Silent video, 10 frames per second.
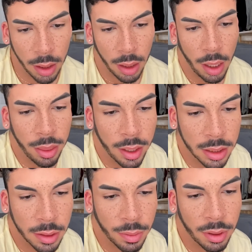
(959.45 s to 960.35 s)
and this
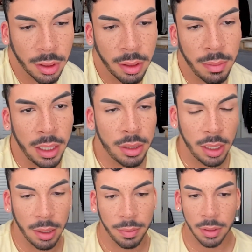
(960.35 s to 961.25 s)
is where the magic
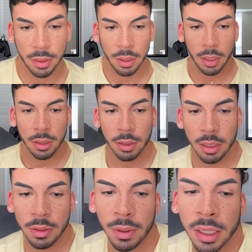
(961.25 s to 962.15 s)
happens. So this
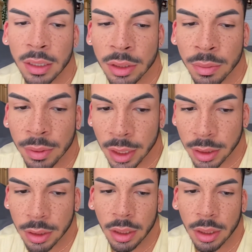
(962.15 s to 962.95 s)
is why I didn't do blush,